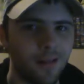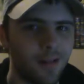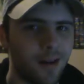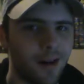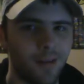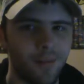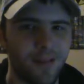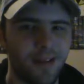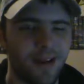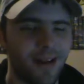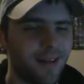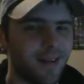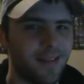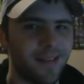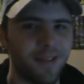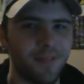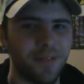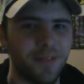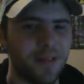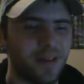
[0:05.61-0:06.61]
I didn't
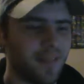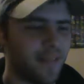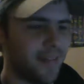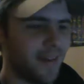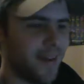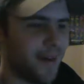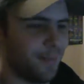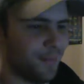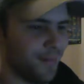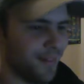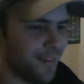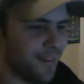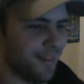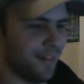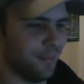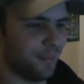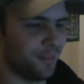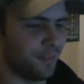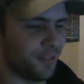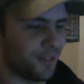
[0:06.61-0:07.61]
even look at the camera yet.
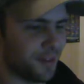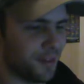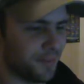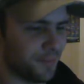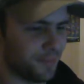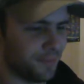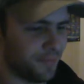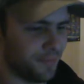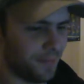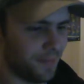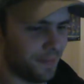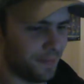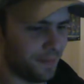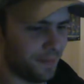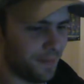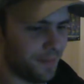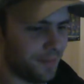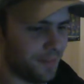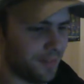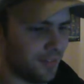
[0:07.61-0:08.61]
I'm sorry.
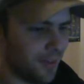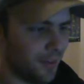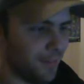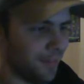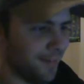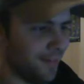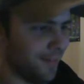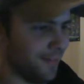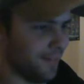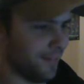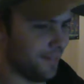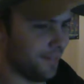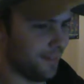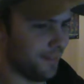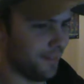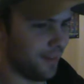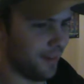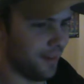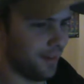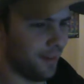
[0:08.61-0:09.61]
Just let me
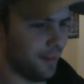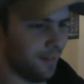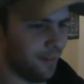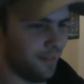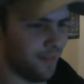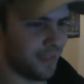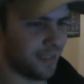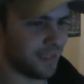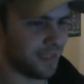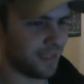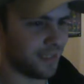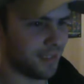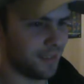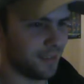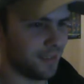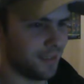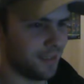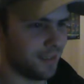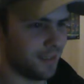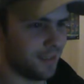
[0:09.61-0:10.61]
get all this.
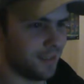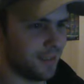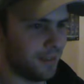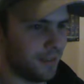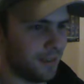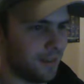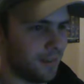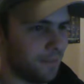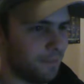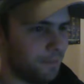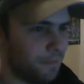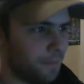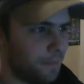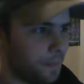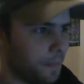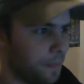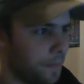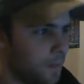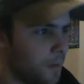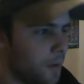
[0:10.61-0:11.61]

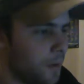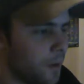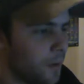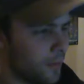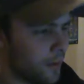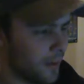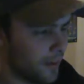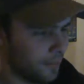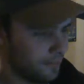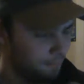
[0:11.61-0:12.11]
Okay.